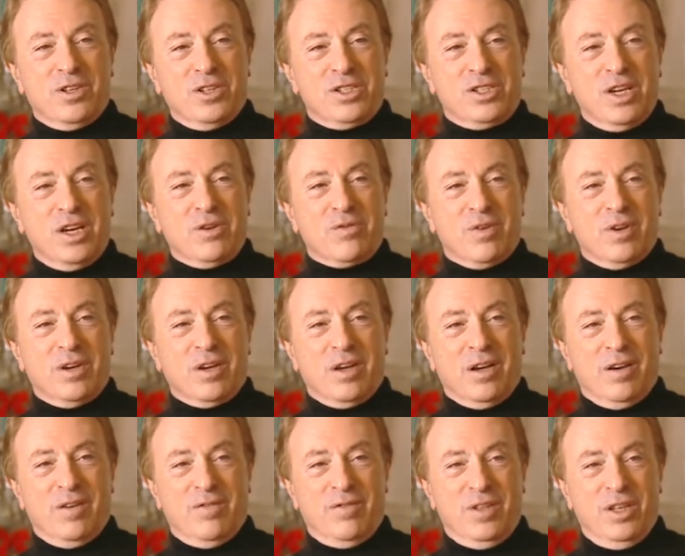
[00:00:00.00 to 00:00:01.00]
the secret
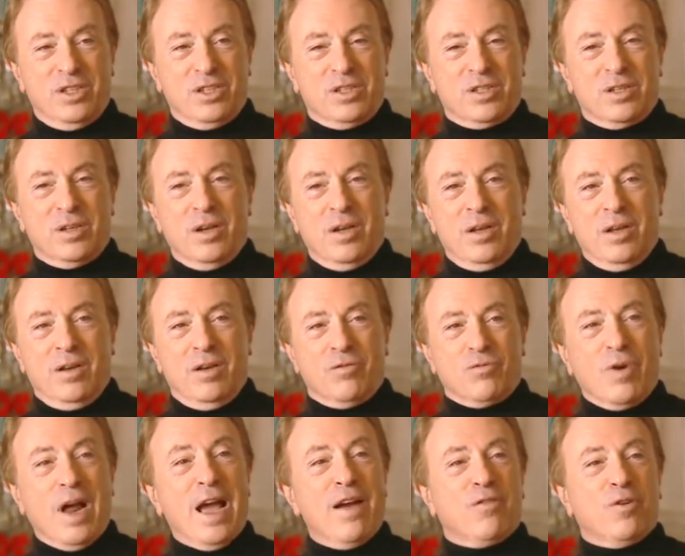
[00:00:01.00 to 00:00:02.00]
of this
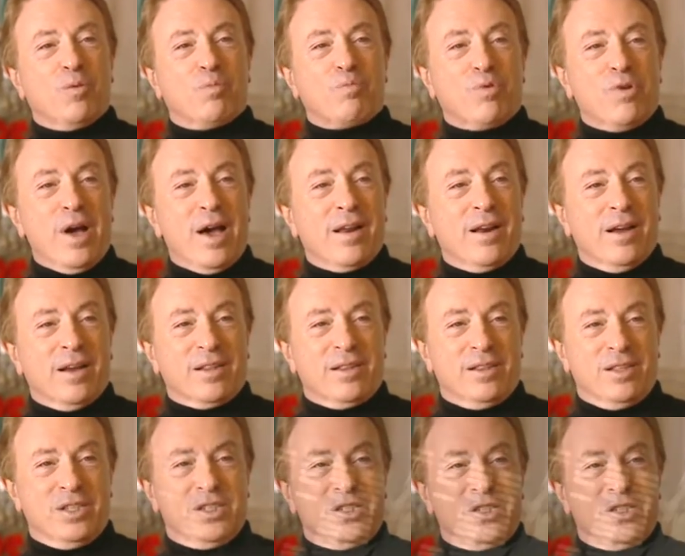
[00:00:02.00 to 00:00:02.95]
rival product, the